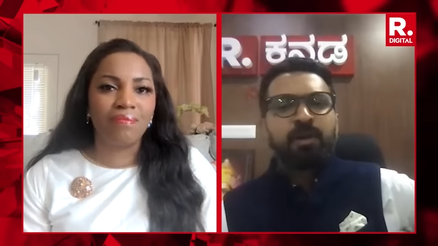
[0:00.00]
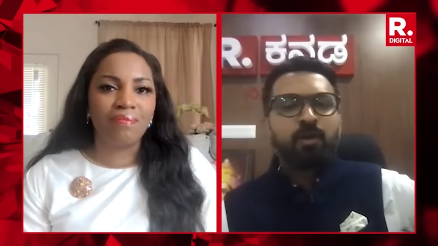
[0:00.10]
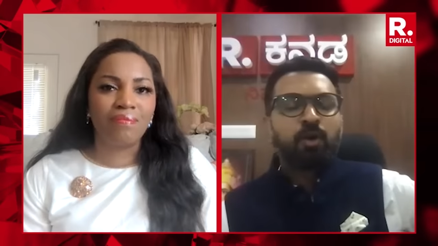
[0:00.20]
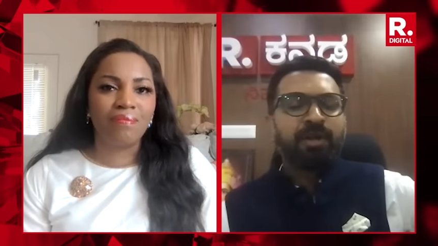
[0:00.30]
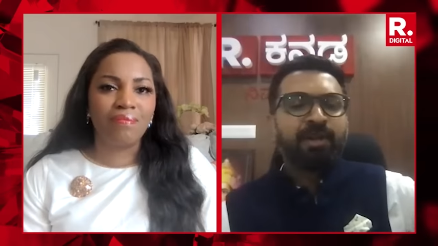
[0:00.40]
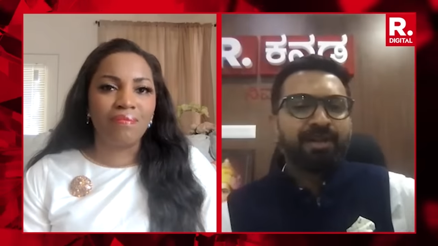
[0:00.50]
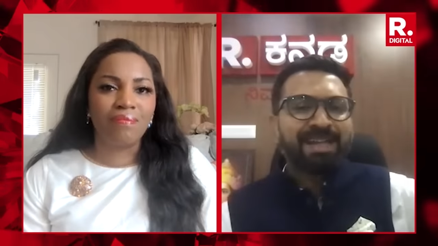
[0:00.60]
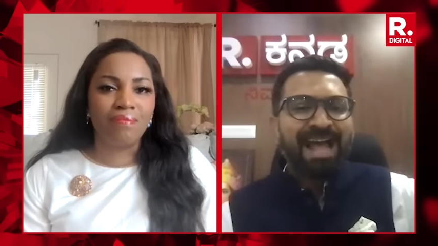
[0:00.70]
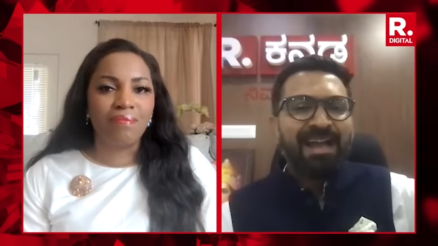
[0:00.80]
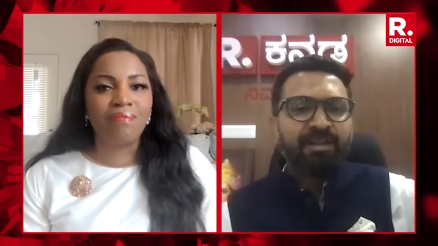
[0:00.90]
Speaker 1: uh, calling
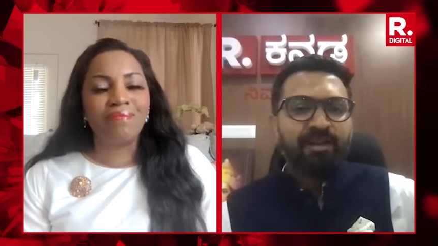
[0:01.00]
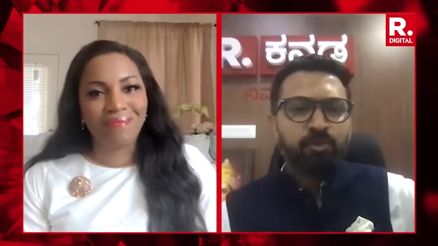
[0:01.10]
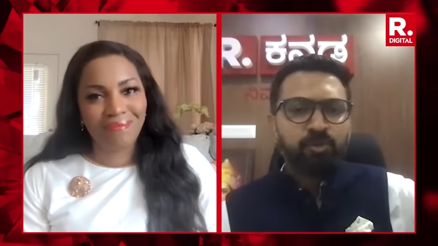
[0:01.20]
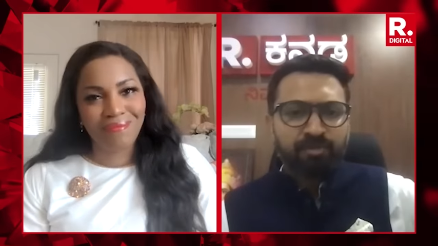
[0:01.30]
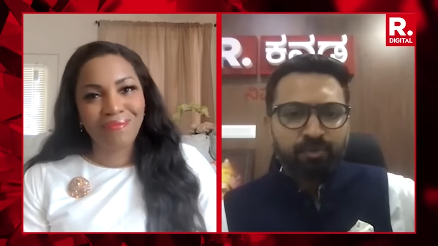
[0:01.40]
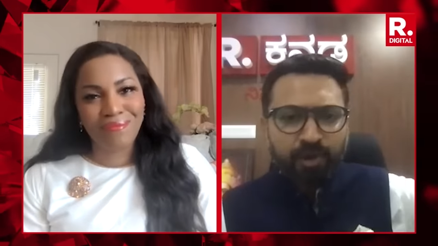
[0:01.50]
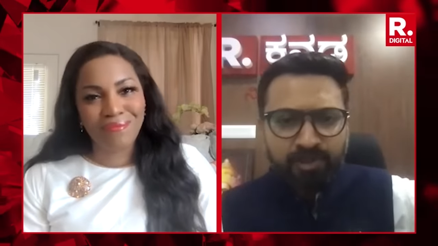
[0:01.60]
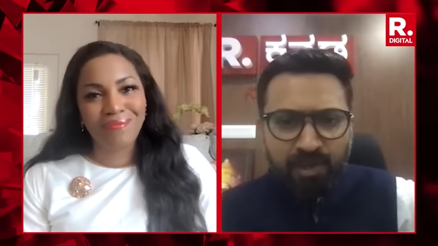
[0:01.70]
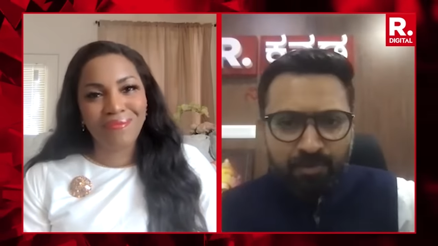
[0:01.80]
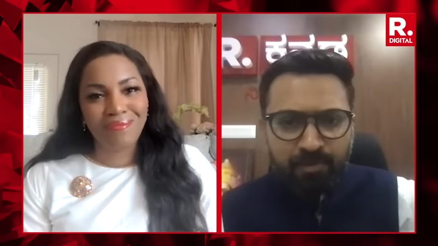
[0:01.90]
it anti Muslim, for
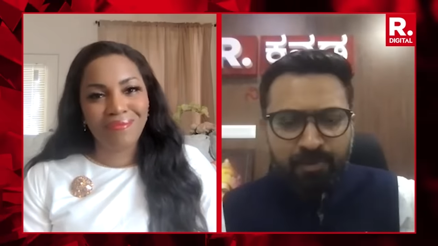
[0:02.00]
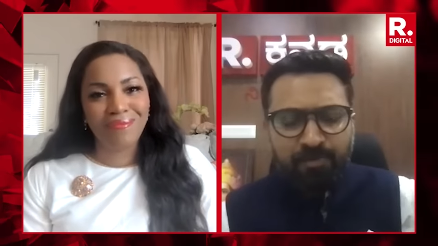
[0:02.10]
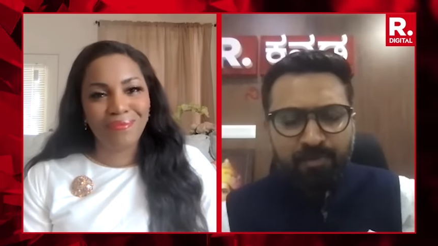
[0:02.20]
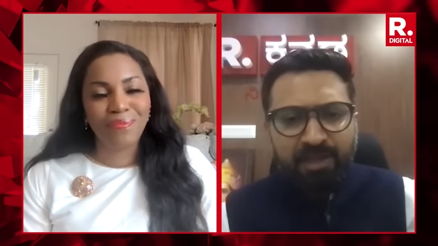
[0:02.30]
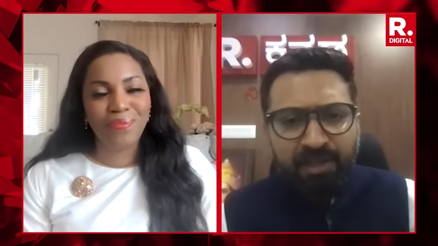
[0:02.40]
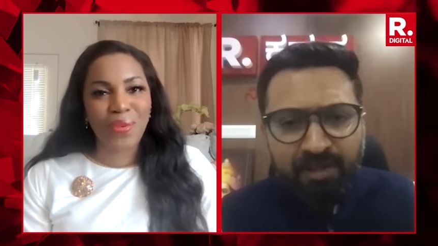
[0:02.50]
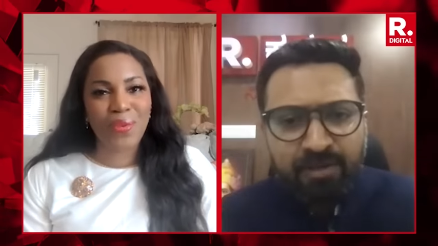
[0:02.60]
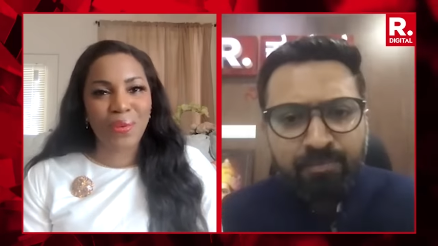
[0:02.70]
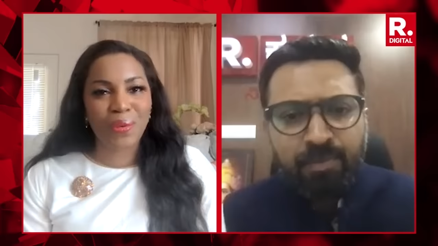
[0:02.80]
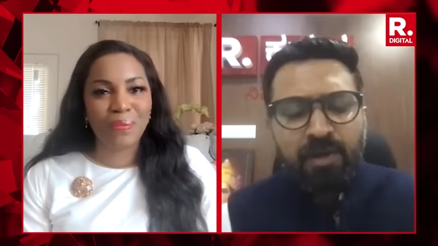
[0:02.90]
example. There are
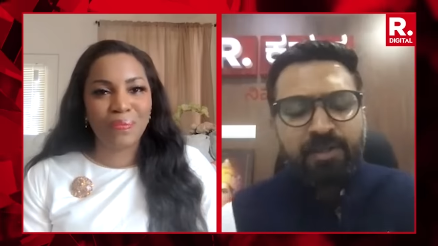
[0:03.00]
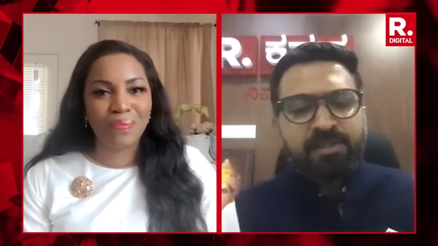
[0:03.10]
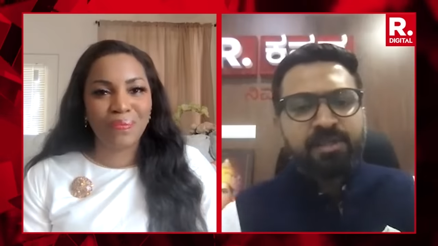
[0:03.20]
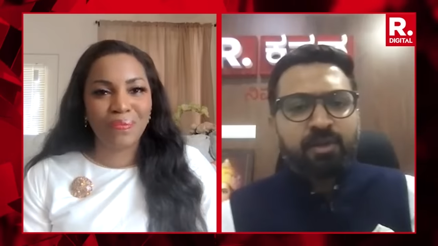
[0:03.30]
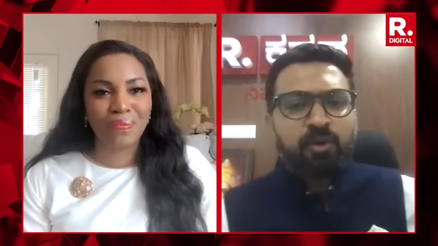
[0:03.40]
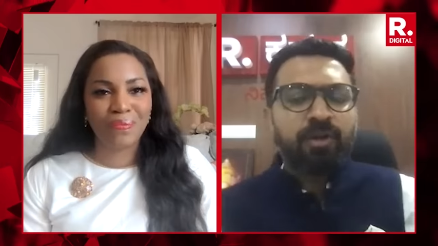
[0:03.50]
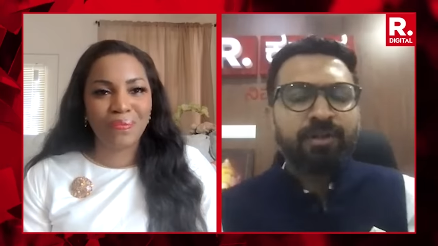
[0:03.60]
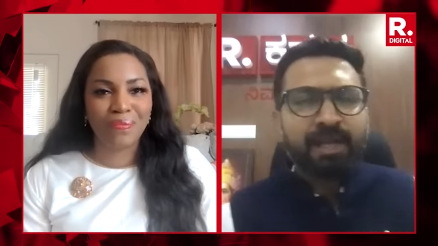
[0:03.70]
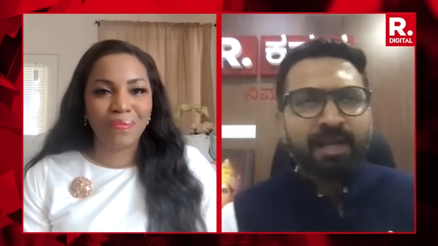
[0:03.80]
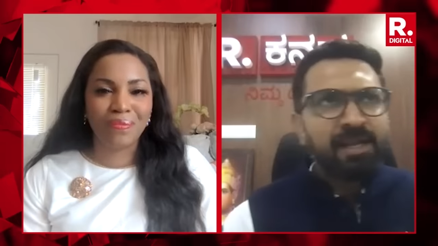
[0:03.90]
many parties that call
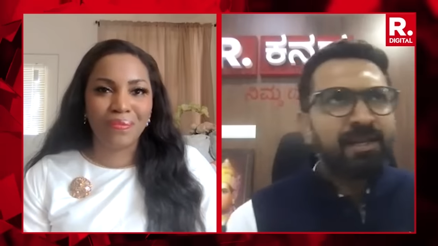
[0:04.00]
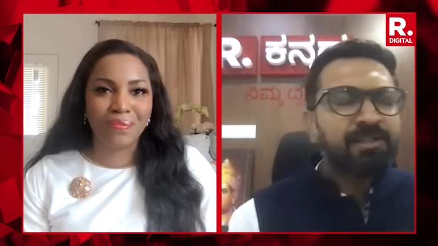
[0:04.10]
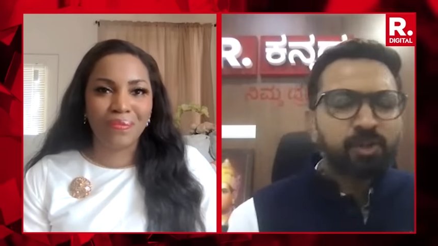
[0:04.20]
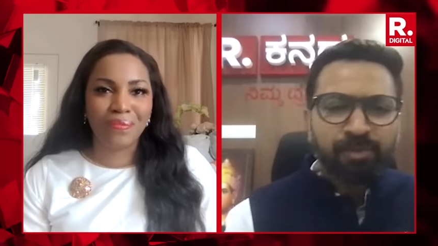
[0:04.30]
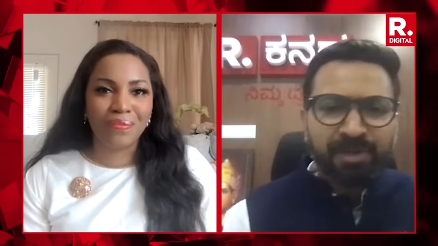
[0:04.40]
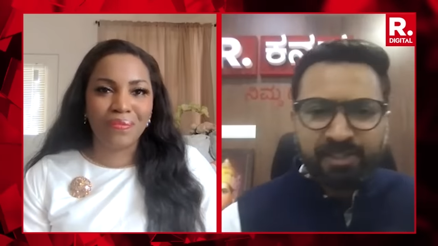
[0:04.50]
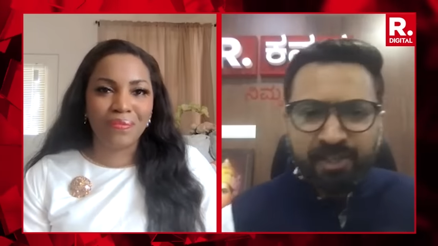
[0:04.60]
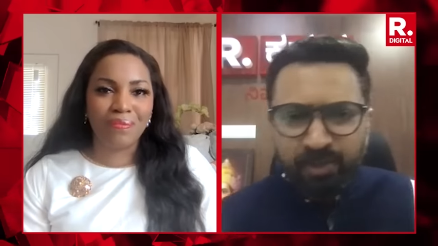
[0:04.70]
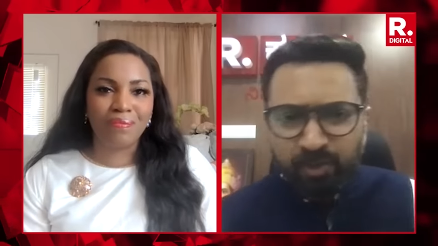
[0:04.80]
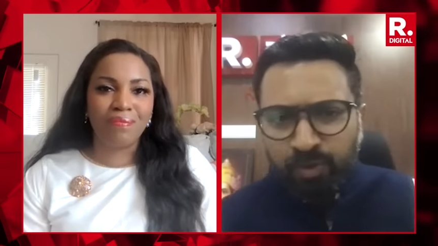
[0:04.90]
it that. And it's a
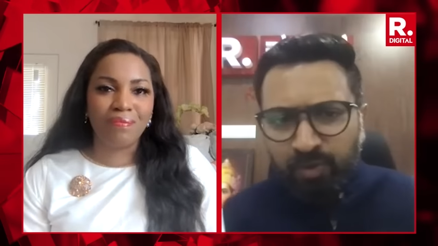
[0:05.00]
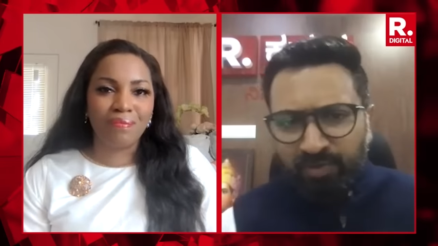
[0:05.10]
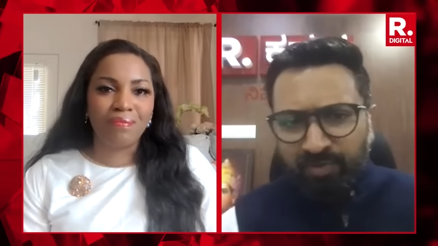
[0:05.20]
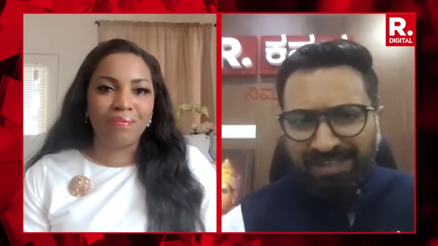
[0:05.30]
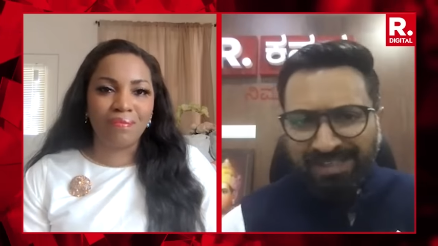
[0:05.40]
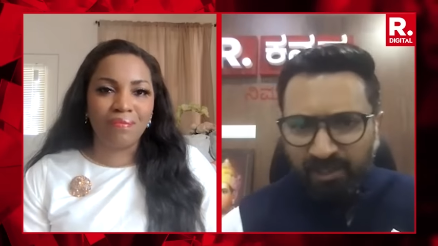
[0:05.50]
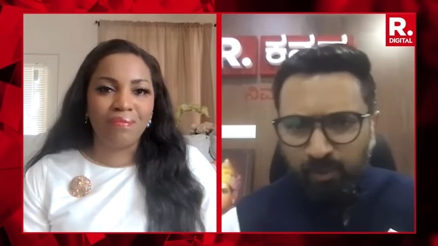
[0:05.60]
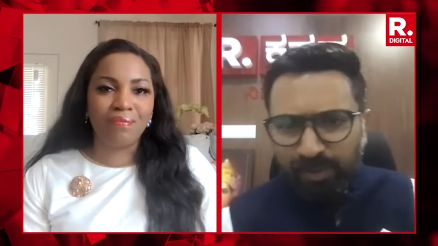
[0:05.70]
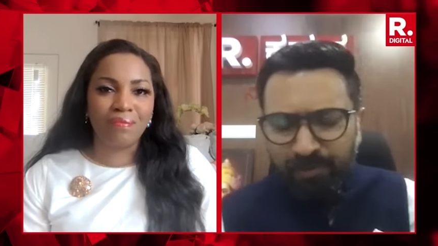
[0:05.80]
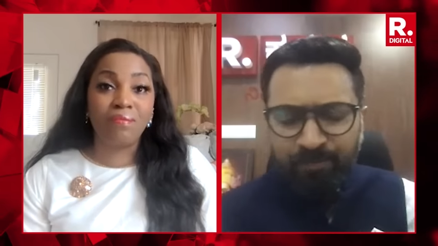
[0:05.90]
domestic issue that we will
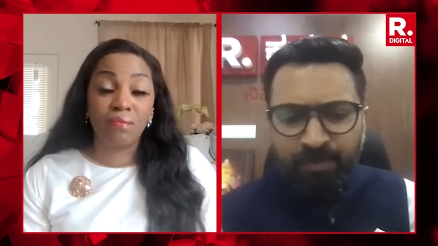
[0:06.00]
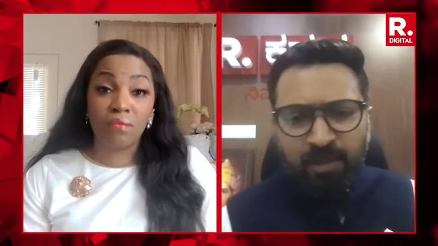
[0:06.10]
deal with.